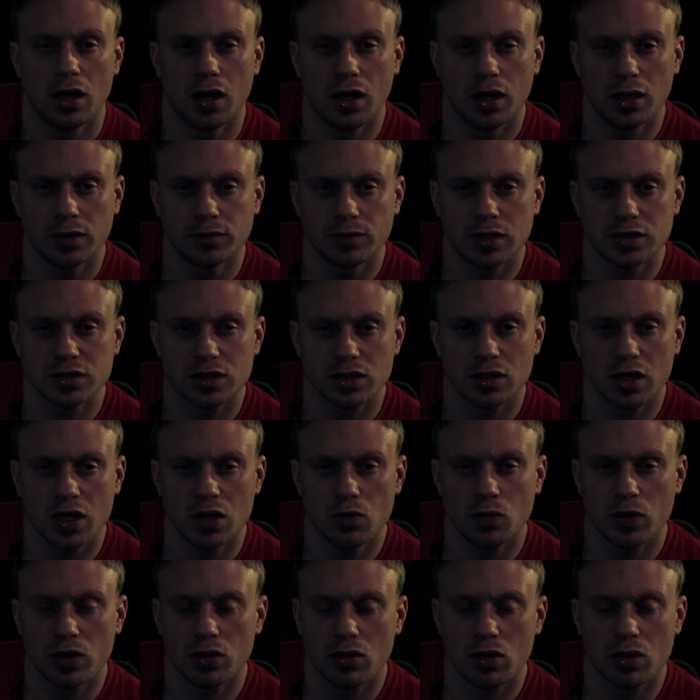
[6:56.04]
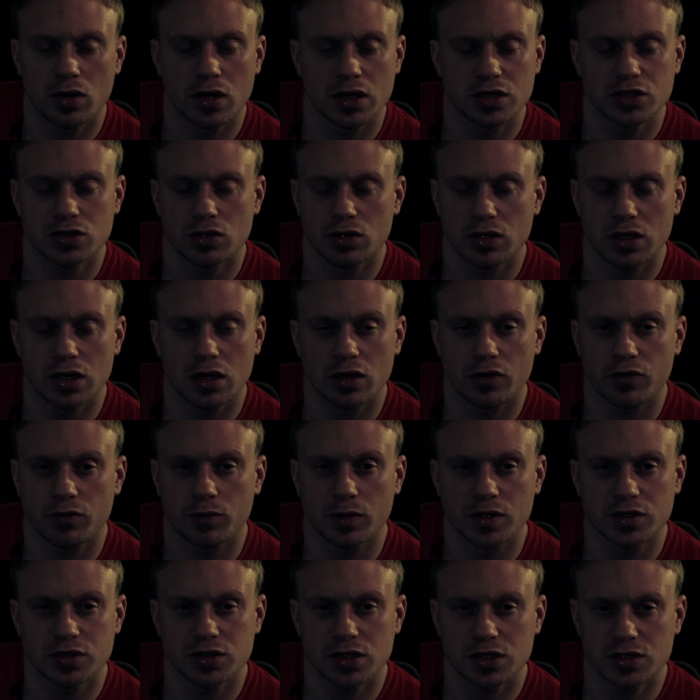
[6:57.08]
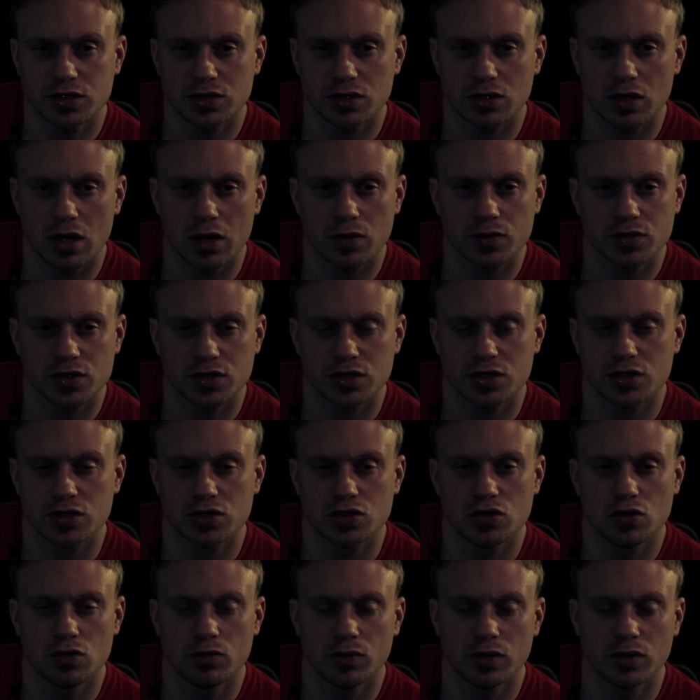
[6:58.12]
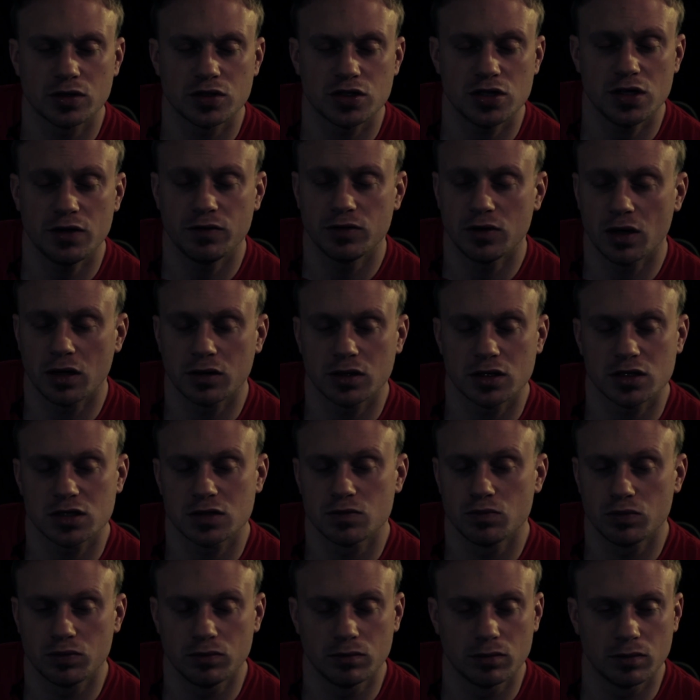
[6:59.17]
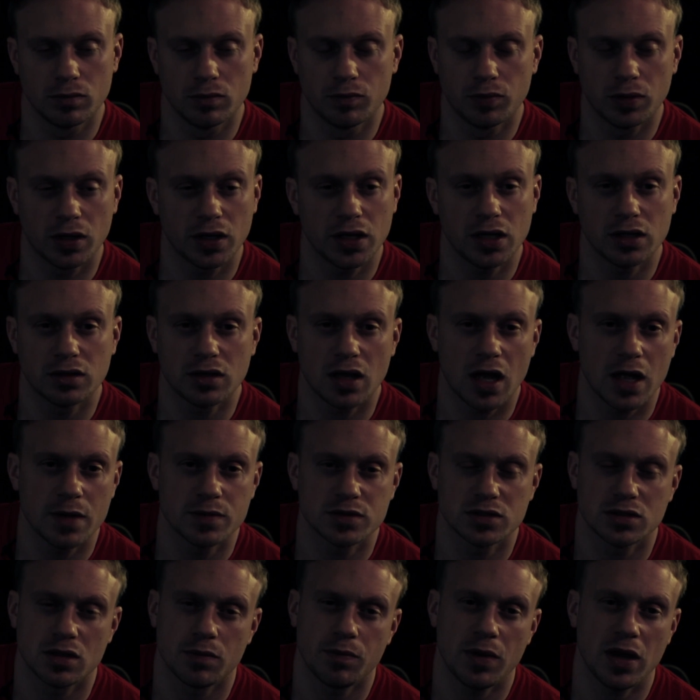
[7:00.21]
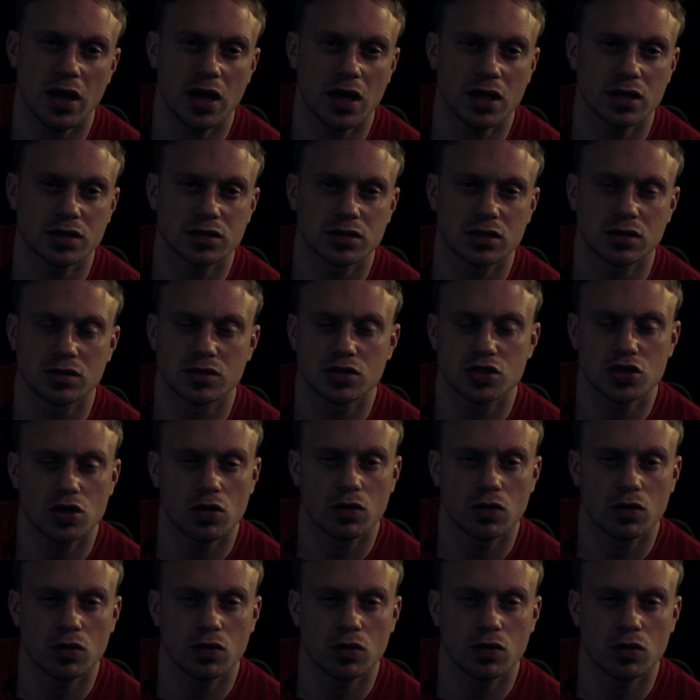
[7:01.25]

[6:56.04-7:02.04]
As the night went on, I still didn't hear from my sister. I was just assuming she had done this plenty of times in the past and